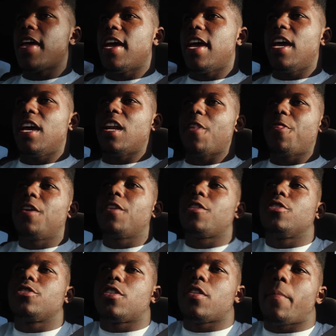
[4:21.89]
and I think
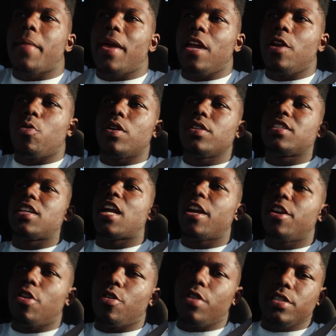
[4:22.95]
those are the main ones that I
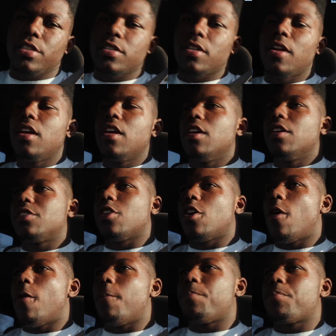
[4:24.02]
noticed.
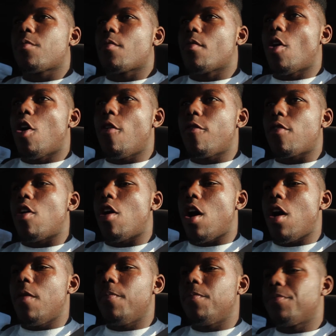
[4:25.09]
So
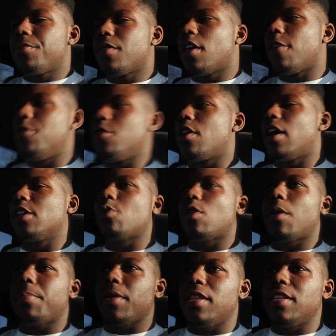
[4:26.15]
overall, if you guys
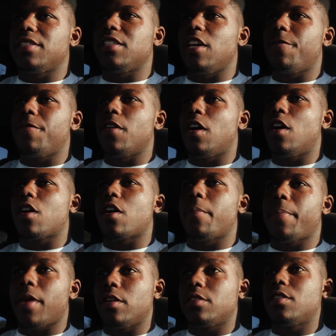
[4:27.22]
want to play in the CFL
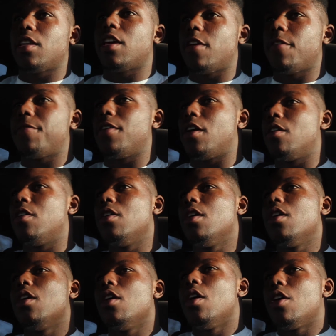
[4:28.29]
compared to the NFL,
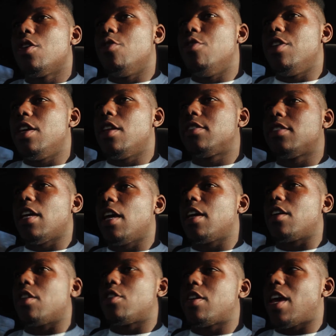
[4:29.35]
you need to take
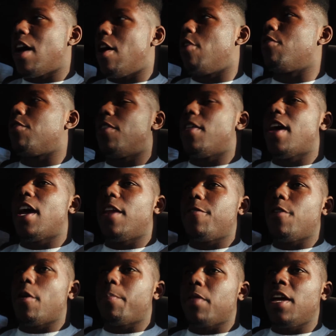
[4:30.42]
account that
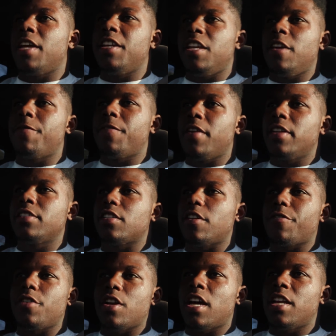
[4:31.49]
if you're playing defense,
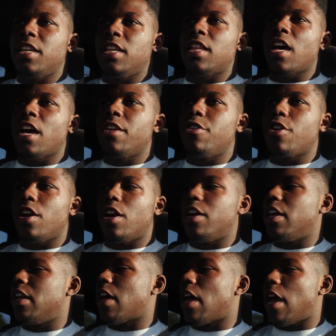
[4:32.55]
if you're not D-line, you're going
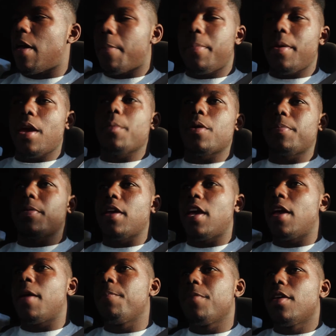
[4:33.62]
to need to be able to
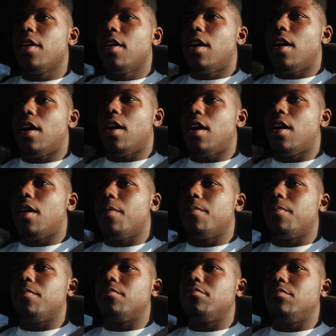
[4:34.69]
play
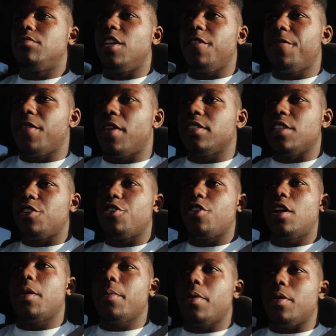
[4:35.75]
defense, and you're
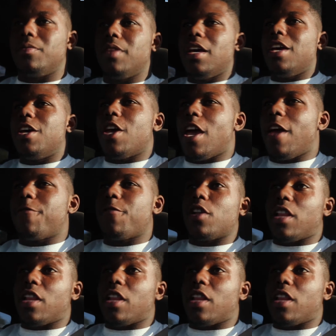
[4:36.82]
going to be able to, if you're a